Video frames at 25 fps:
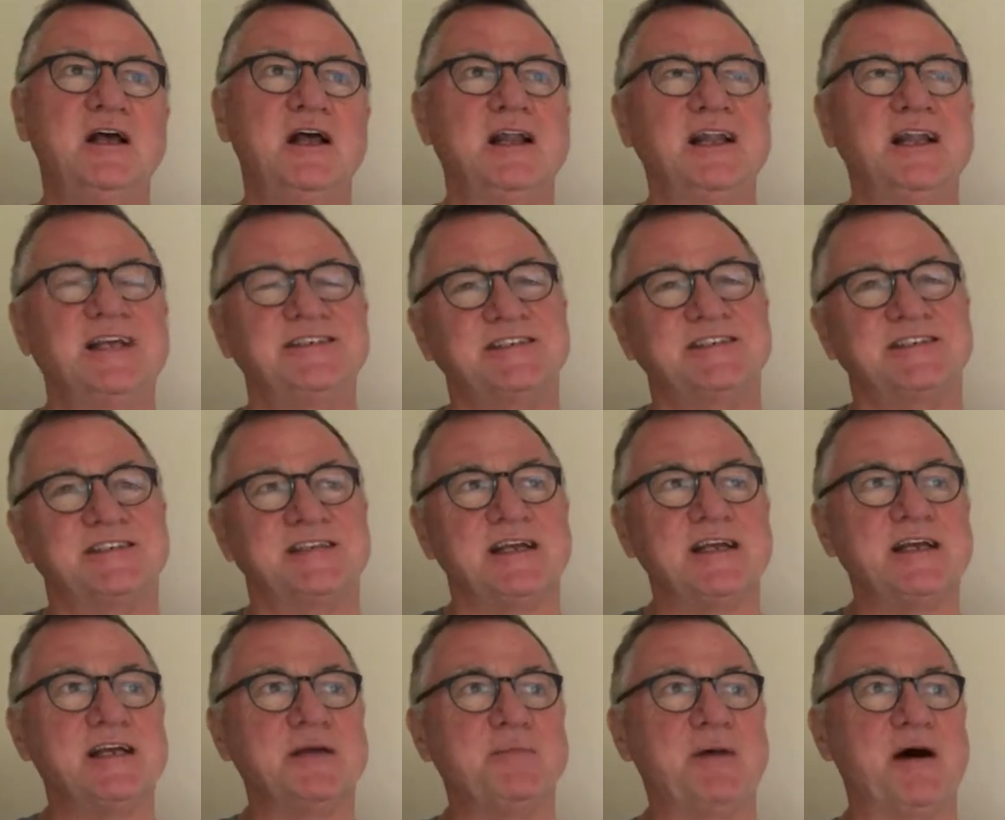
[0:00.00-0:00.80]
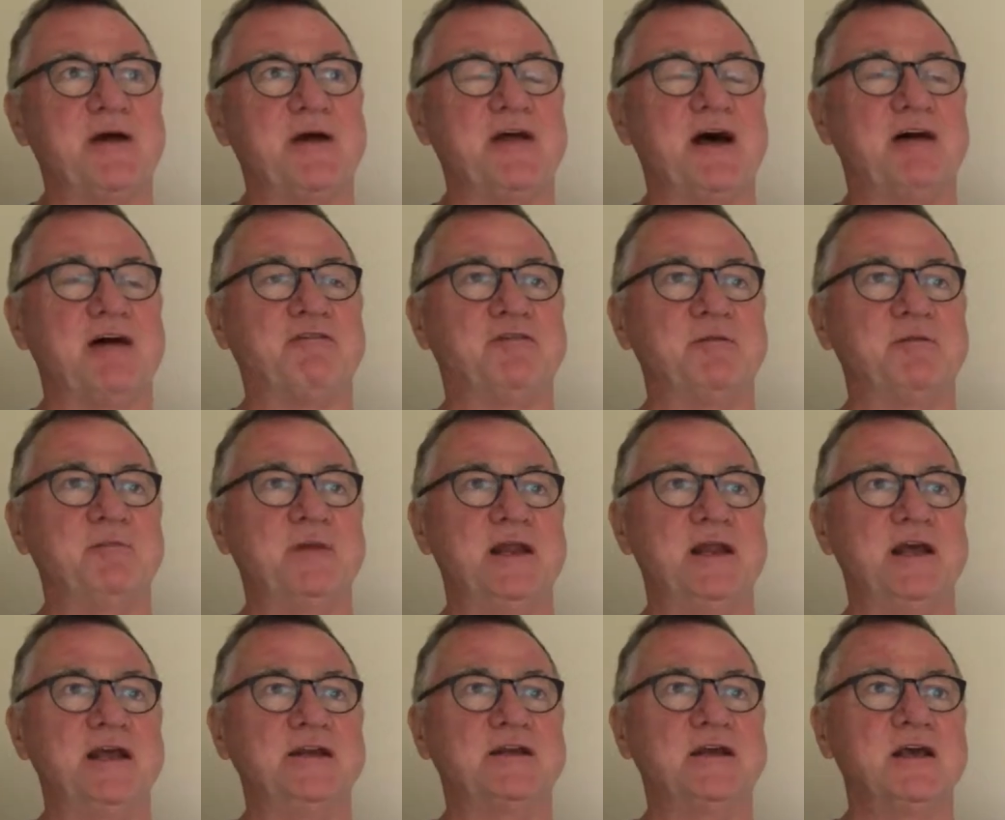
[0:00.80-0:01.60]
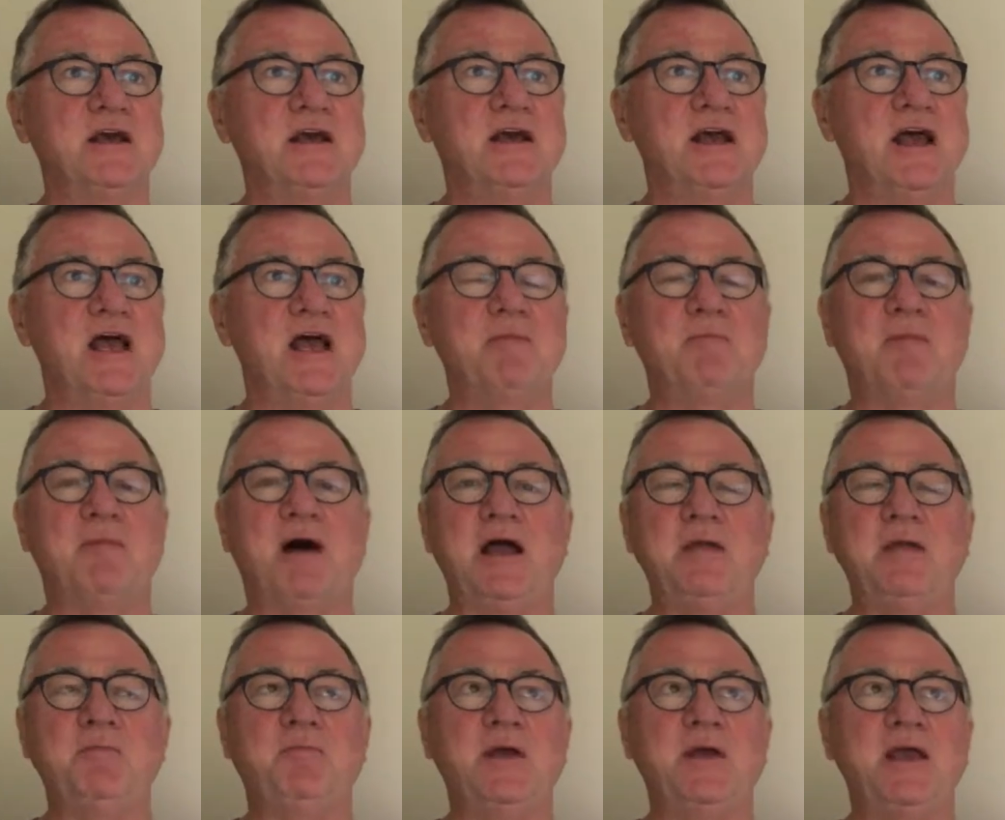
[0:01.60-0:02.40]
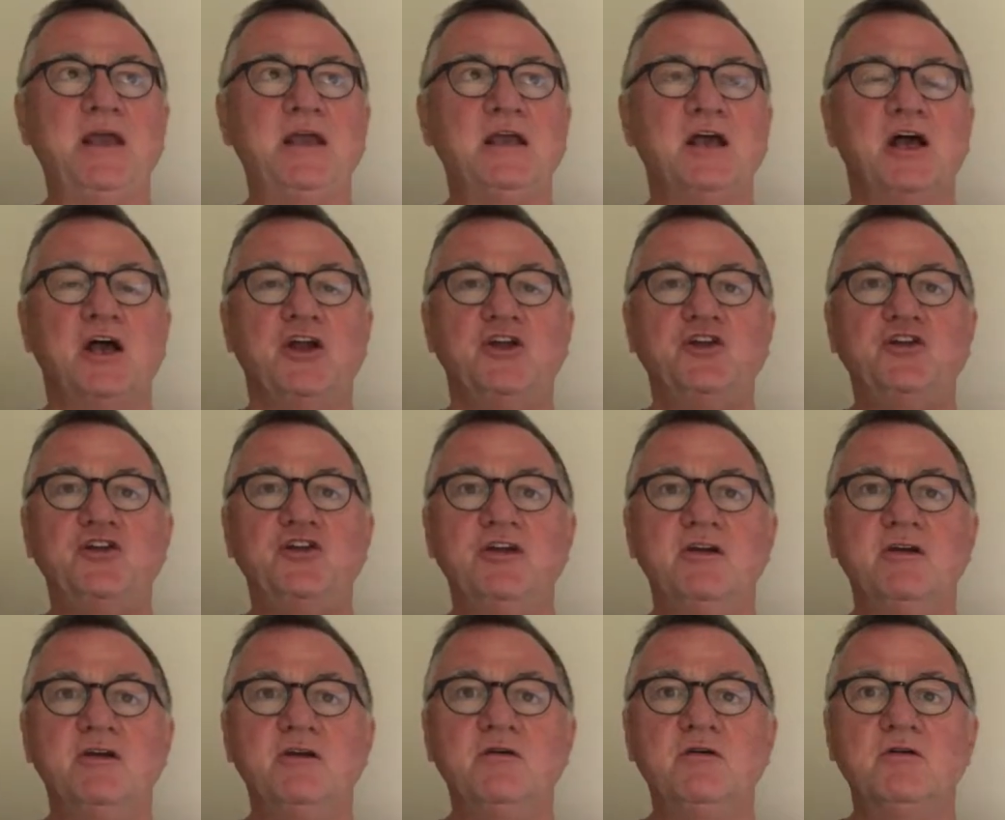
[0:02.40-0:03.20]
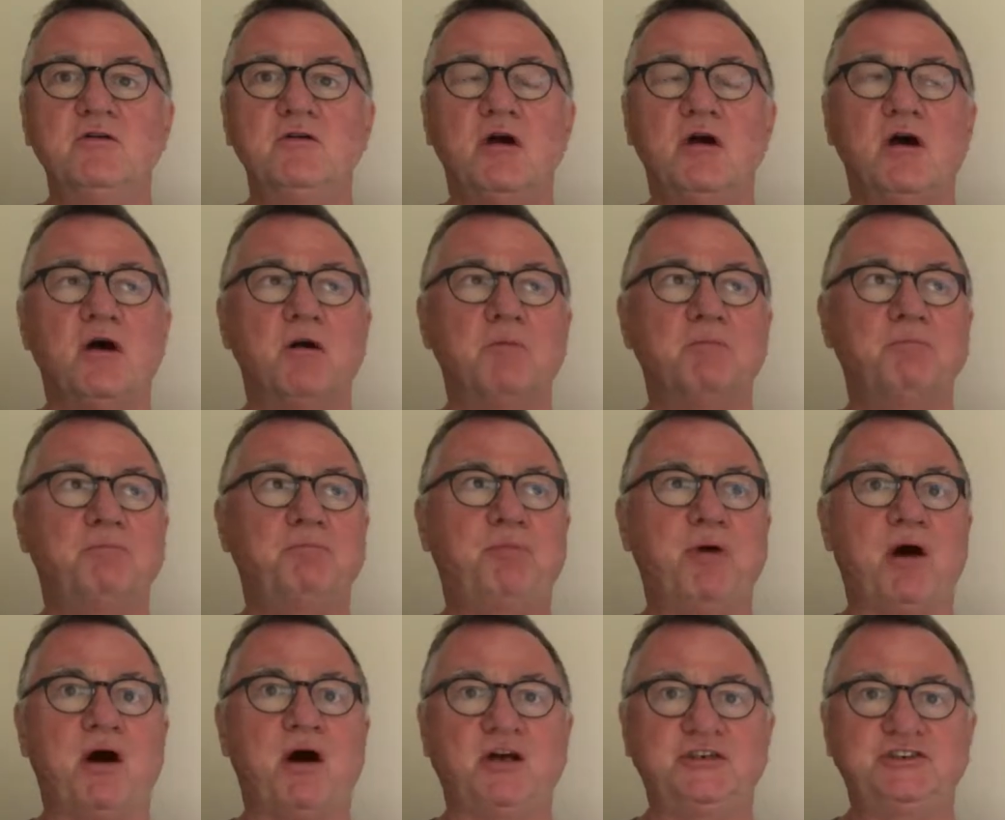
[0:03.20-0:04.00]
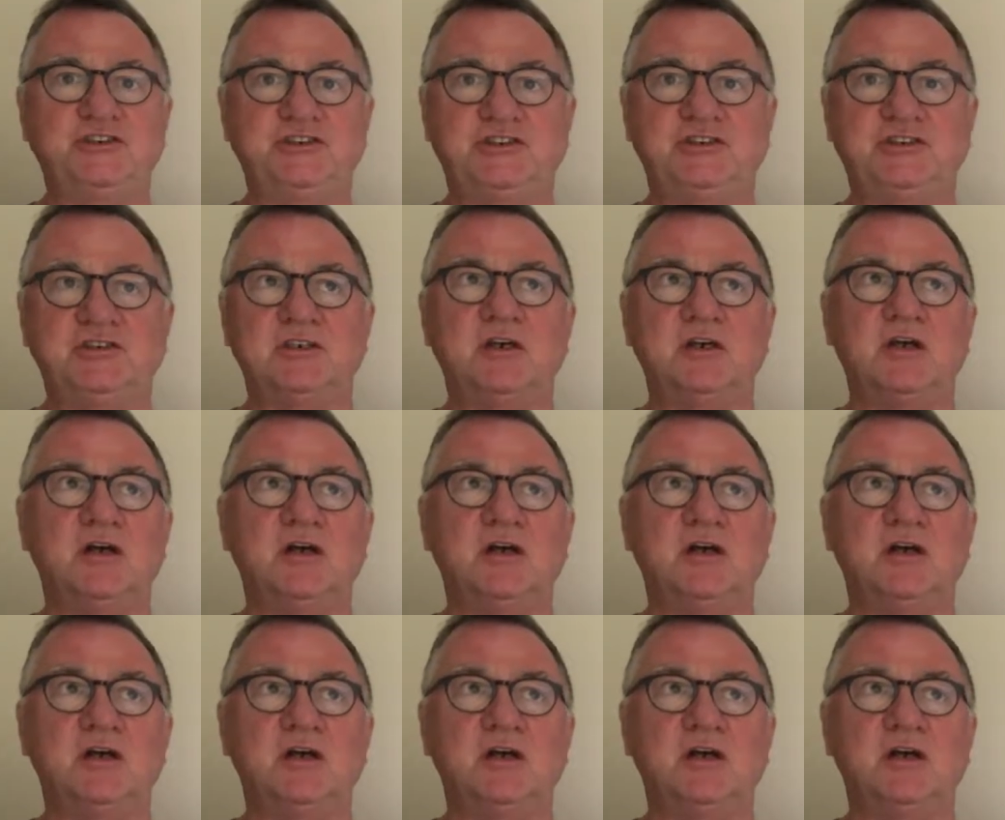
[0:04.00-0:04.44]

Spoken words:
Let's just think about that for a minute. It might be new Bosch